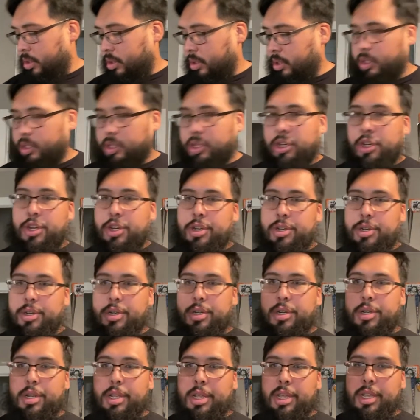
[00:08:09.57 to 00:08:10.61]
your
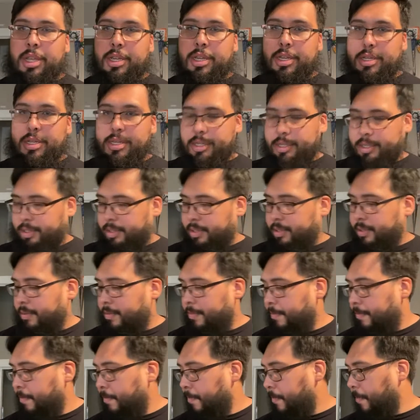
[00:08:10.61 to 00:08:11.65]
ink,
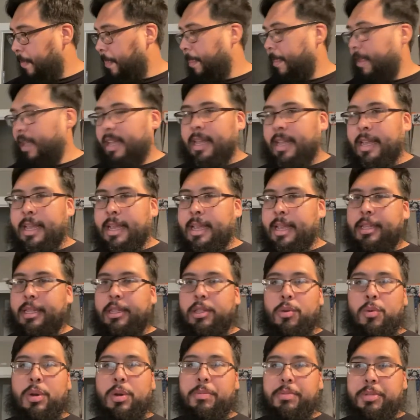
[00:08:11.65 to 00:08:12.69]
and
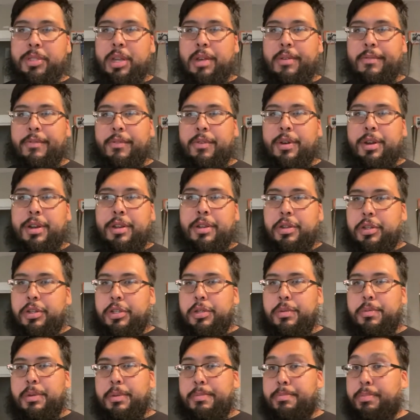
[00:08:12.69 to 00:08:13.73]
the RIP software, and you
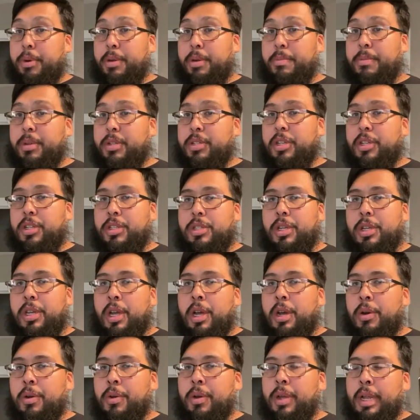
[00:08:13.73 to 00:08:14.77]
should be pretty much good to
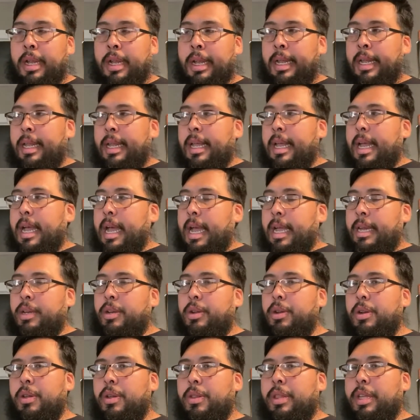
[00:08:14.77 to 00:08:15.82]
go. I do
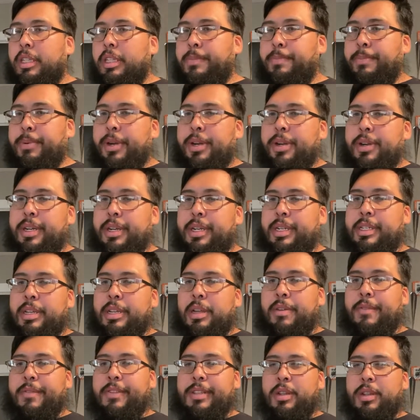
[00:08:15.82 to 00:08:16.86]
know this printer
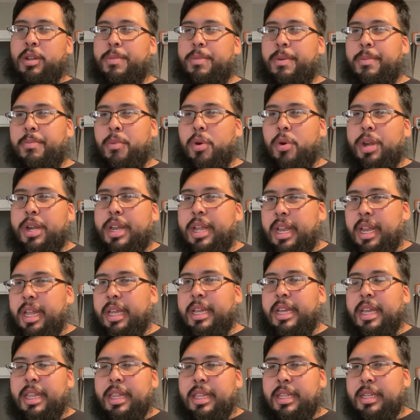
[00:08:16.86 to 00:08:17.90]
itself is a little bit more
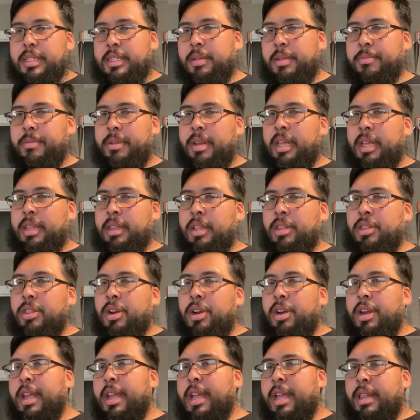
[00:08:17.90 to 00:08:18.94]
delicate than something like the
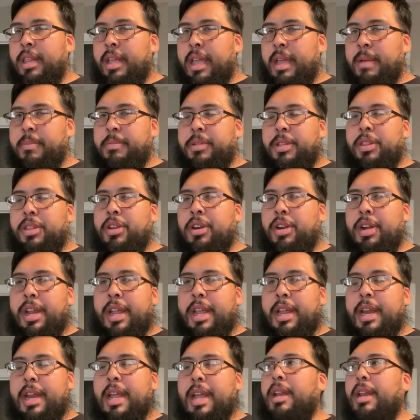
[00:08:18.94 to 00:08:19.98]
Epson
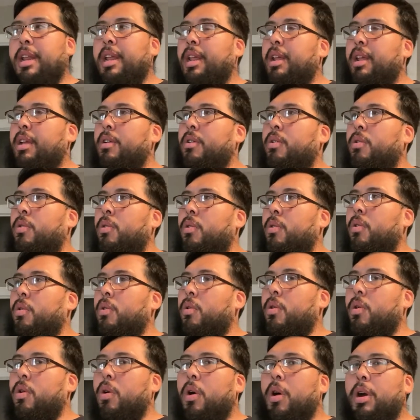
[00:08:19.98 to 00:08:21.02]
3880
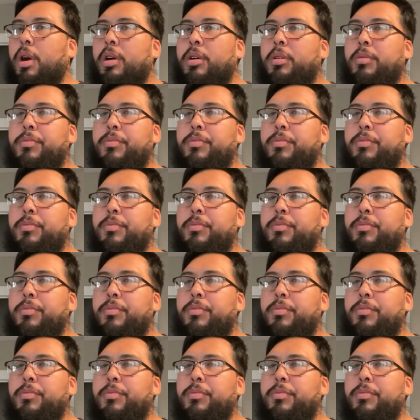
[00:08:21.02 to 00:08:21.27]
or